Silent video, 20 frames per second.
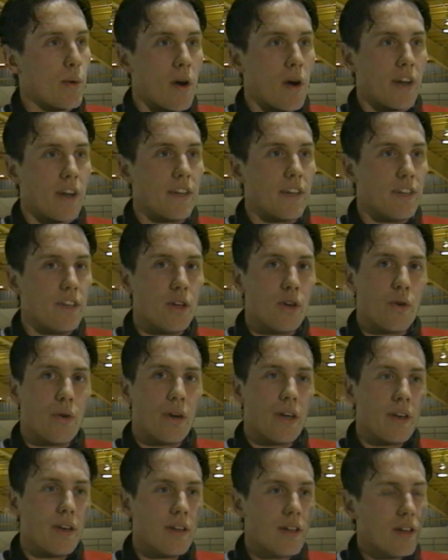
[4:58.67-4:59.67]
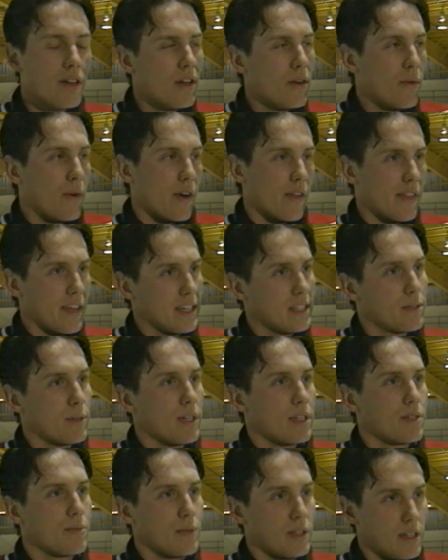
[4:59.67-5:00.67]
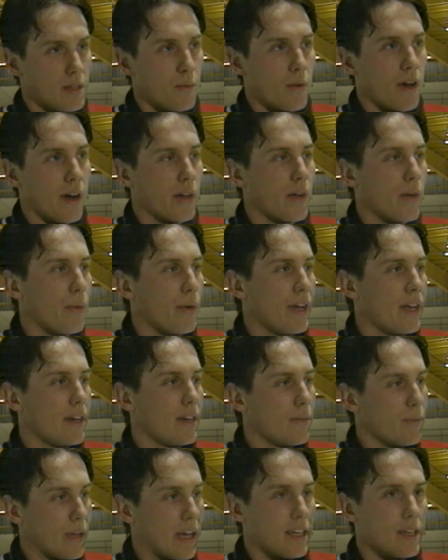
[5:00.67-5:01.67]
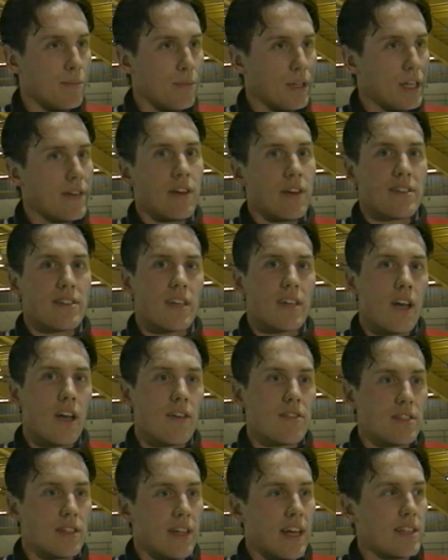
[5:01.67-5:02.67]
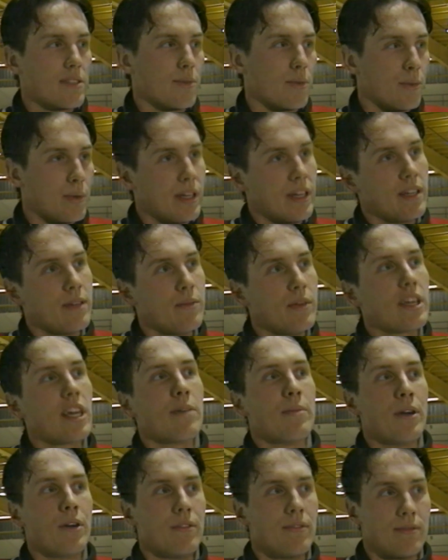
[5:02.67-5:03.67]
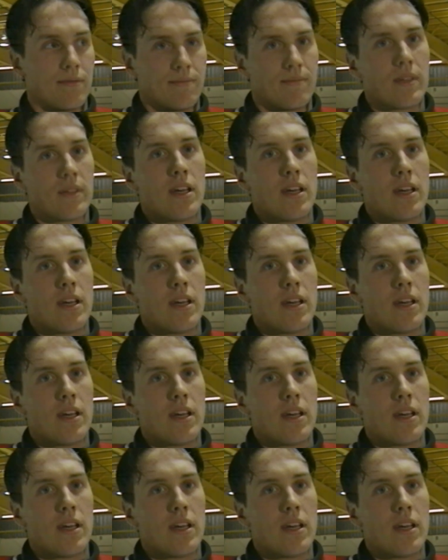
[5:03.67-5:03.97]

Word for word: wanted to do. And one of the things was we didn't want to quit. We had to believe in ourselves, and that's what we did. And we came out and